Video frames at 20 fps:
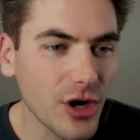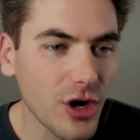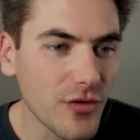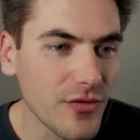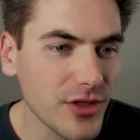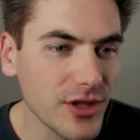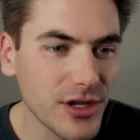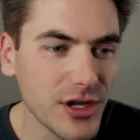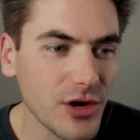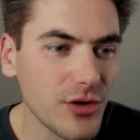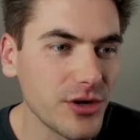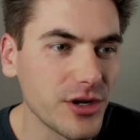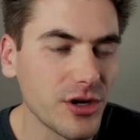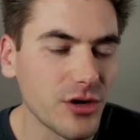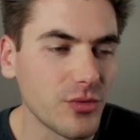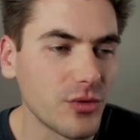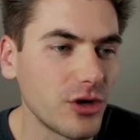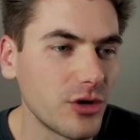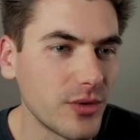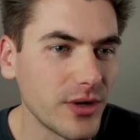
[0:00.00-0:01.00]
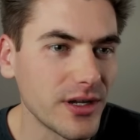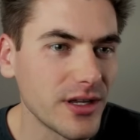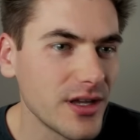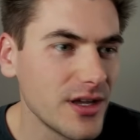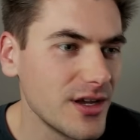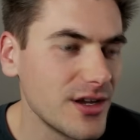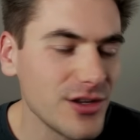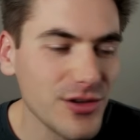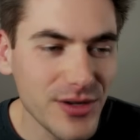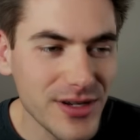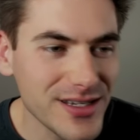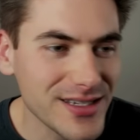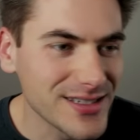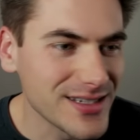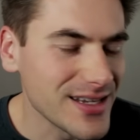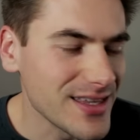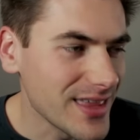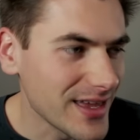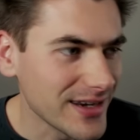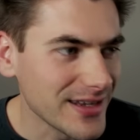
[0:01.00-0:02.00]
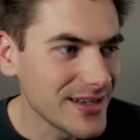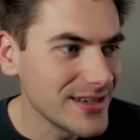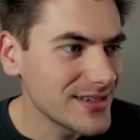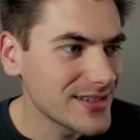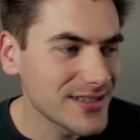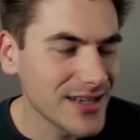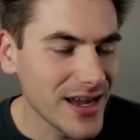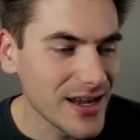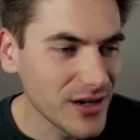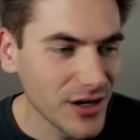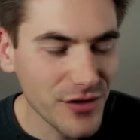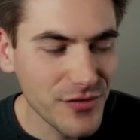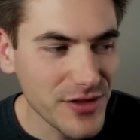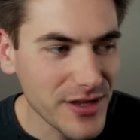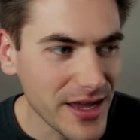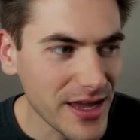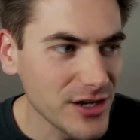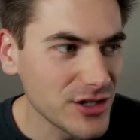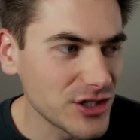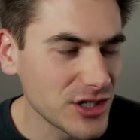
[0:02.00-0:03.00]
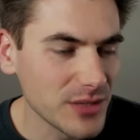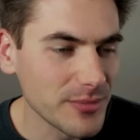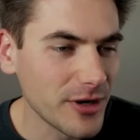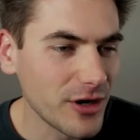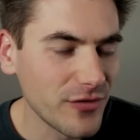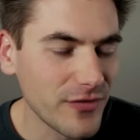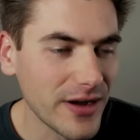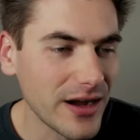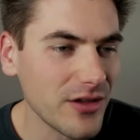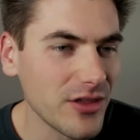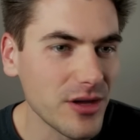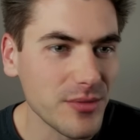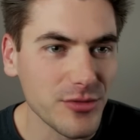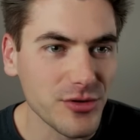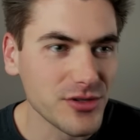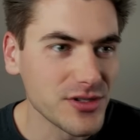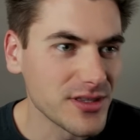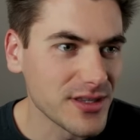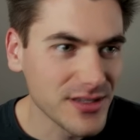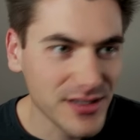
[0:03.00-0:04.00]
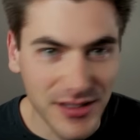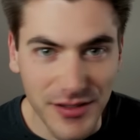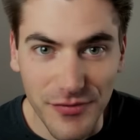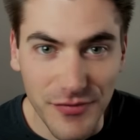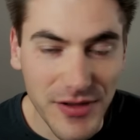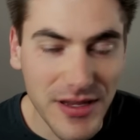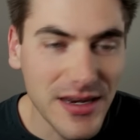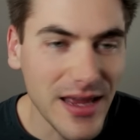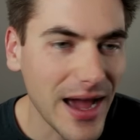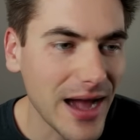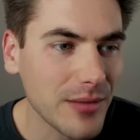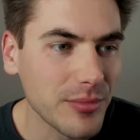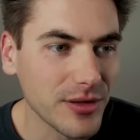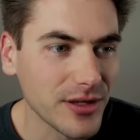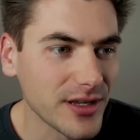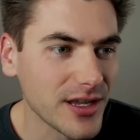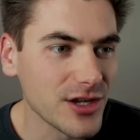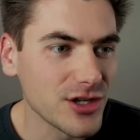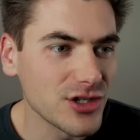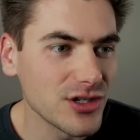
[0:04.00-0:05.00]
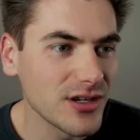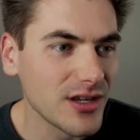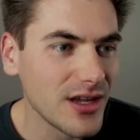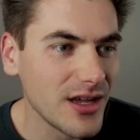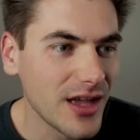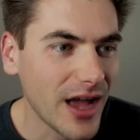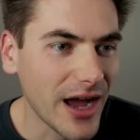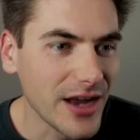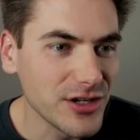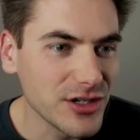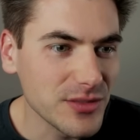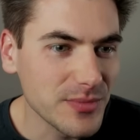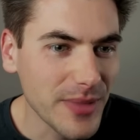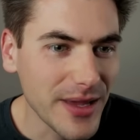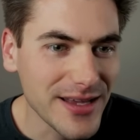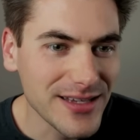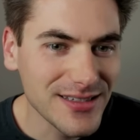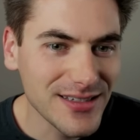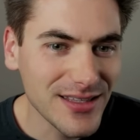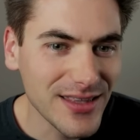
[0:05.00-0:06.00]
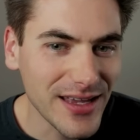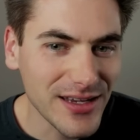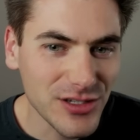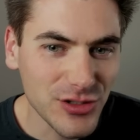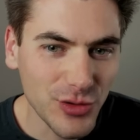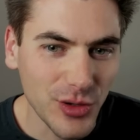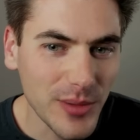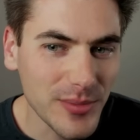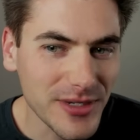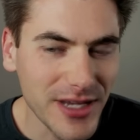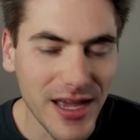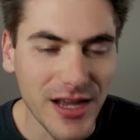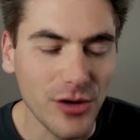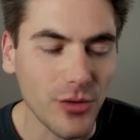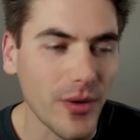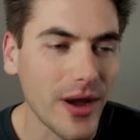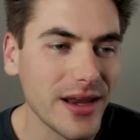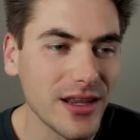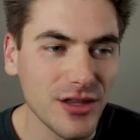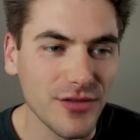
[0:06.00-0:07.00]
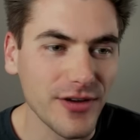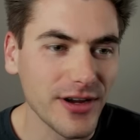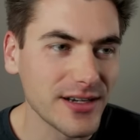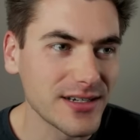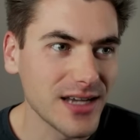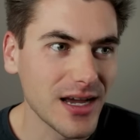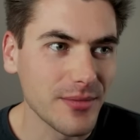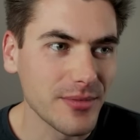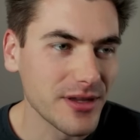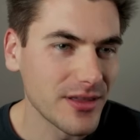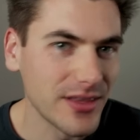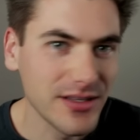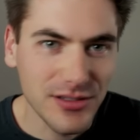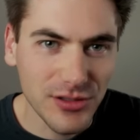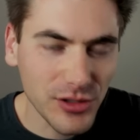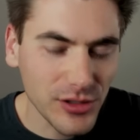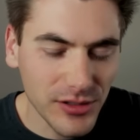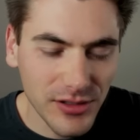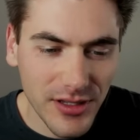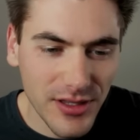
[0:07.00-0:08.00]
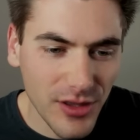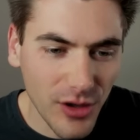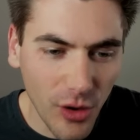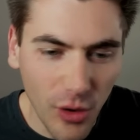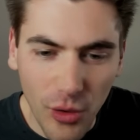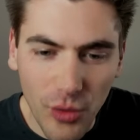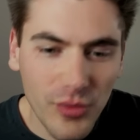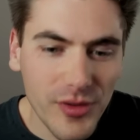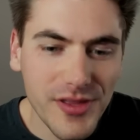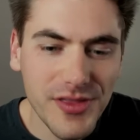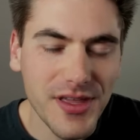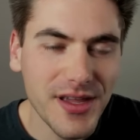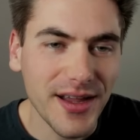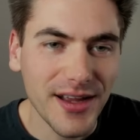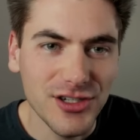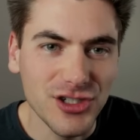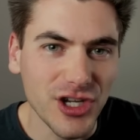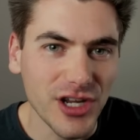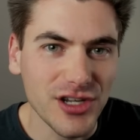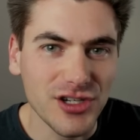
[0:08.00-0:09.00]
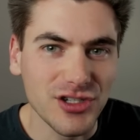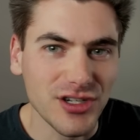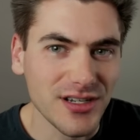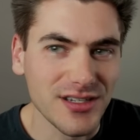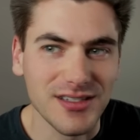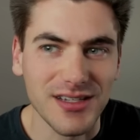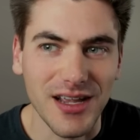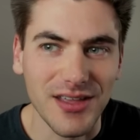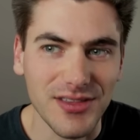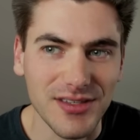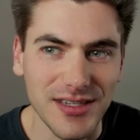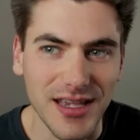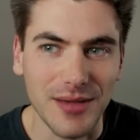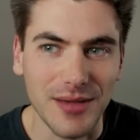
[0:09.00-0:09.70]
over the code here real quick. You can see that inside of the HTML file that I'm using, this is a Vite application, I just pasted that script tag right at the very top. That's literally the only thing I changed inside this